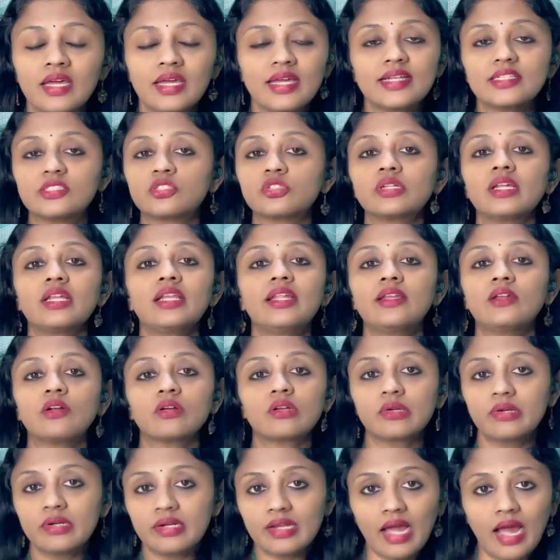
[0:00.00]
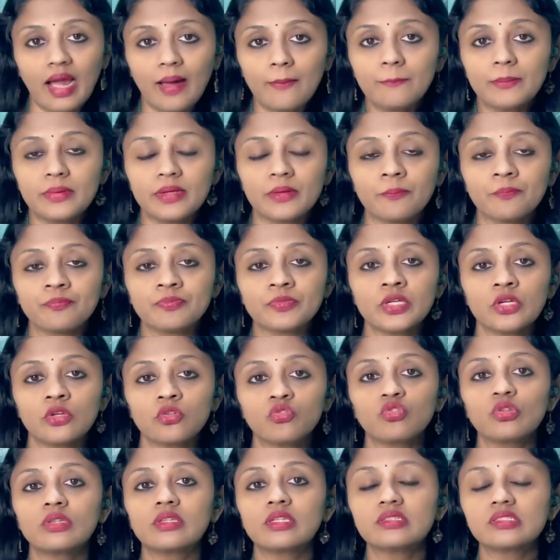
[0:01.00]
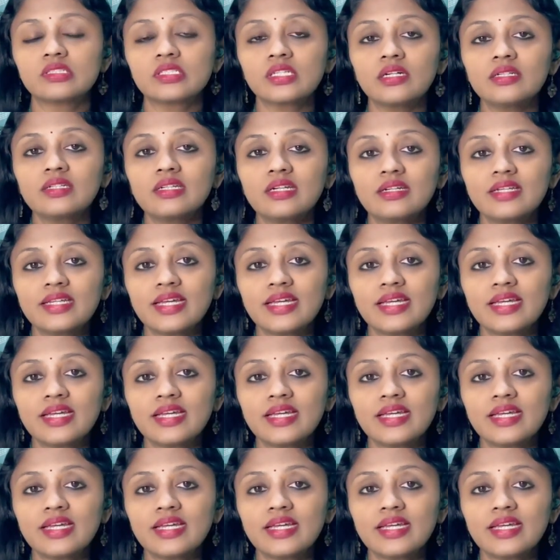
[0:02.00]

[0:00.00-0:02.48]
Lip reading: It's really not going to happen. So this turtle